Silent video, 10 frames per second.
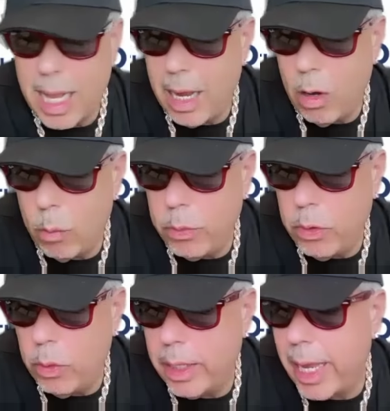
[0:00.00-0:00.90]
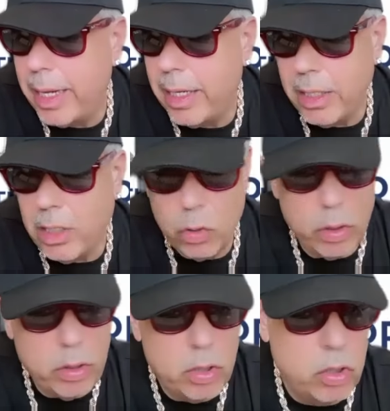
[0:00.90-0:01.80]
I hope you again
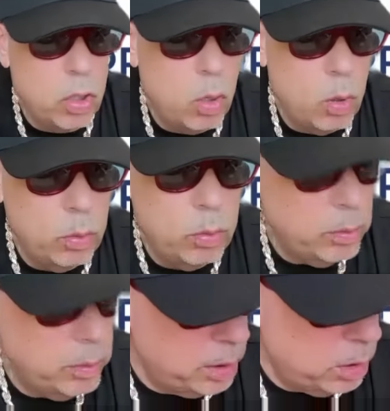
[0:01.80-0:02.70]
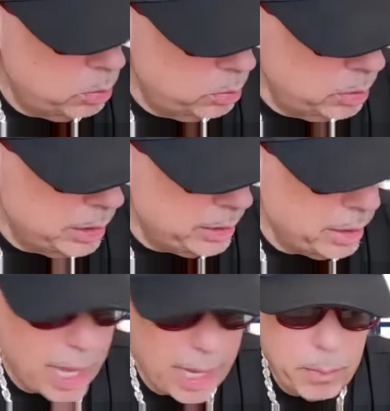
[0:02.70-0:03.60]
enjoyed the show. You know, hit the
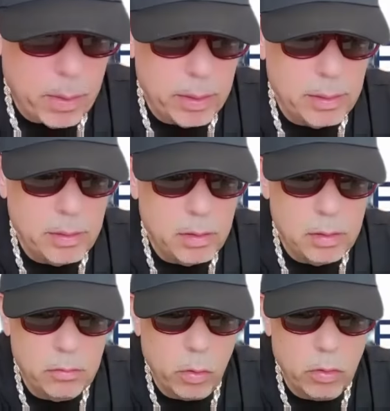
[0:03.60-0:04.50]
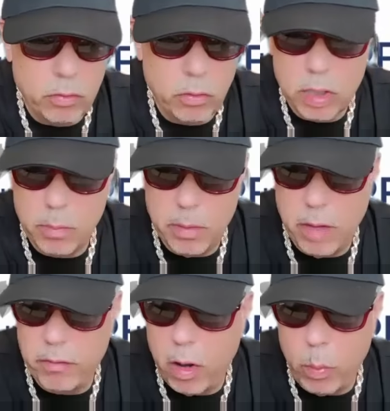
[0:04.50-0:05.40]
like button, throw some
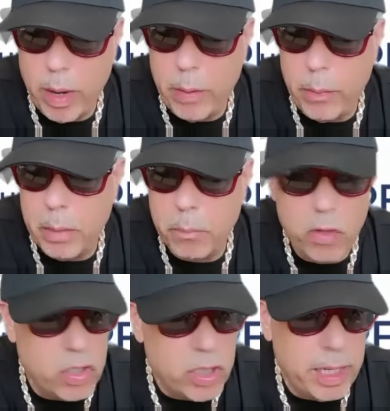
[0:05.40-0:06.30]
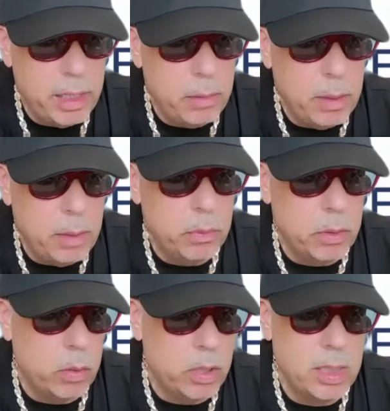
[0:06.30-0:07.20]
love our way. We appreciate it. People
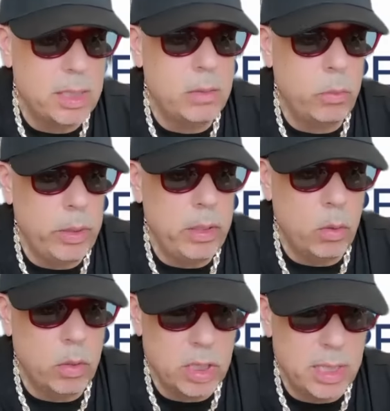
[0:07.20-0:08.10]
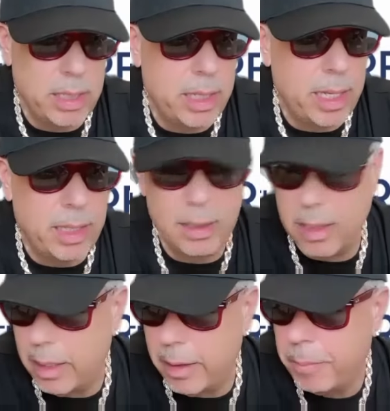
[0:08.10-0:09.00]
notice it. We notice it. And
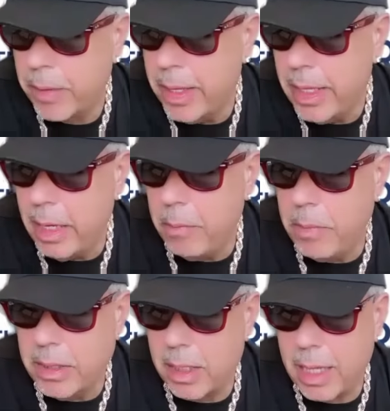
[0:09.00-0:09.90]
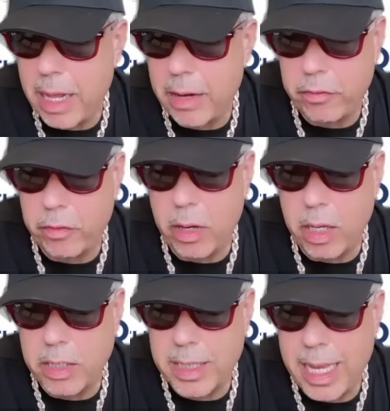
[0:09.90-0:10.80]
it means a lot for
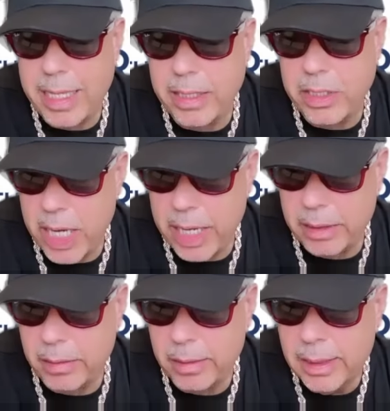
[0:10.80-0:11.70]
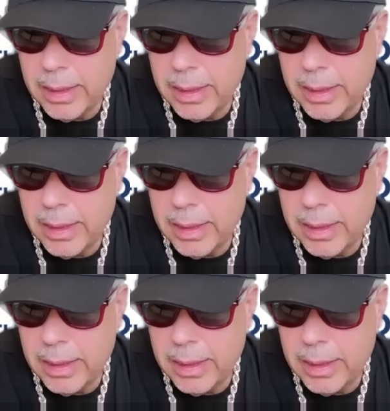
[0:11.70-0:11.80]
us and the channel.